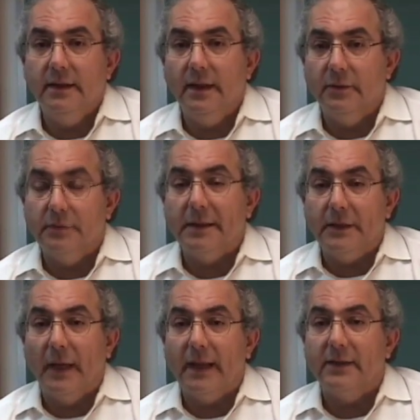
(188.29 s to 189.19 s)
it was pretty
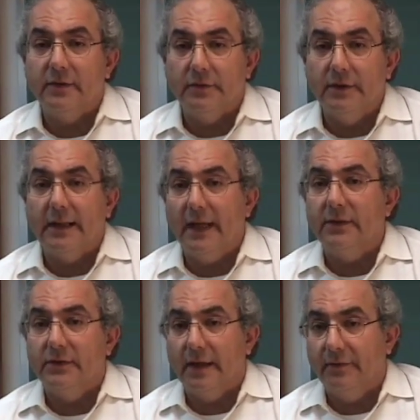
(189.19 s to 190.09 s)
reckless of you to get
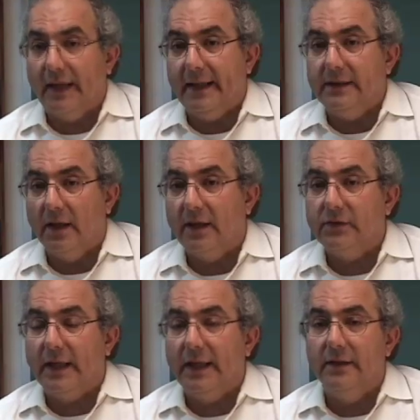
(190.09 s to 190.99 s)
yourself that
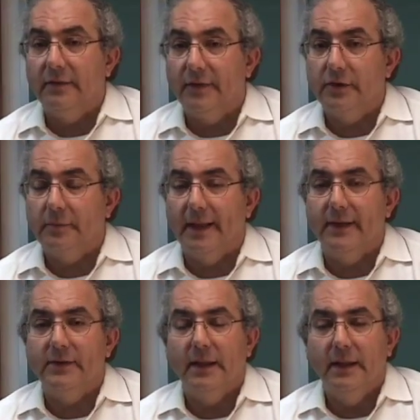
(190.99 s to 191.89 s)
intoxicated in the first
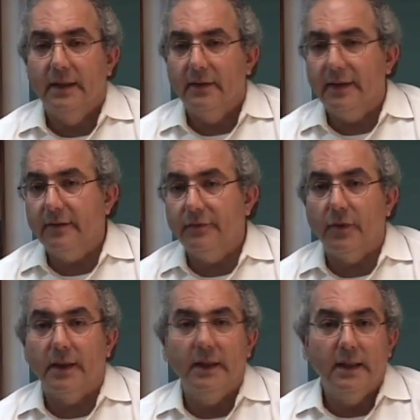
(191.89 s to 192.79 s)
place.
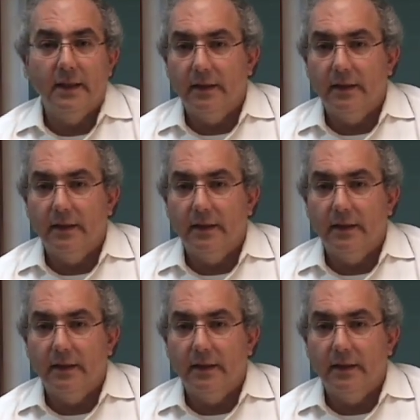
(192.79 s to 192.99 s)
Therefore,